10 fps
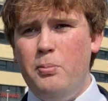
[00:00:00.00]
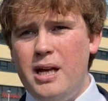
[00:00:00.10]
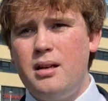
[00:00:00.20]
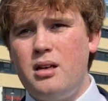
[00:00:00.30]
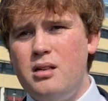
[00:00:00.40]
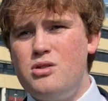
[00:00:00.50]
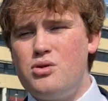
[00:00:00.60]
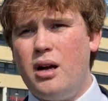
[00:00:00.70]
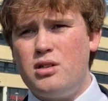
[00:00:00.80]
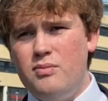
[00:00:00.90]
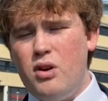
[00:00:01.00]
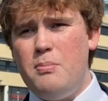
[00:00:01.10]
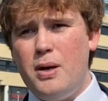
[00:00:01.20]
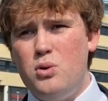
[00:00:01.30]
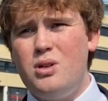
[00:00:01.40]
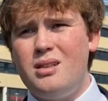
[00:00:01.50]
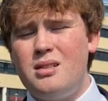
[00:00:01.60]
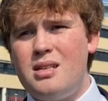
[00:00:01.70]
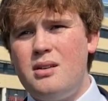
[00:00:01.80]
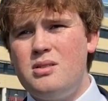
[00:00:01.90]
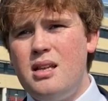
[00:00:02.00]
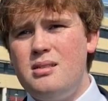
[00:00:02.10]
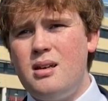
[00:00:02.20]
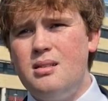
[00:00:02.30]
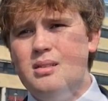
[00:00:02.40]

be under construction rebuilding the town centre.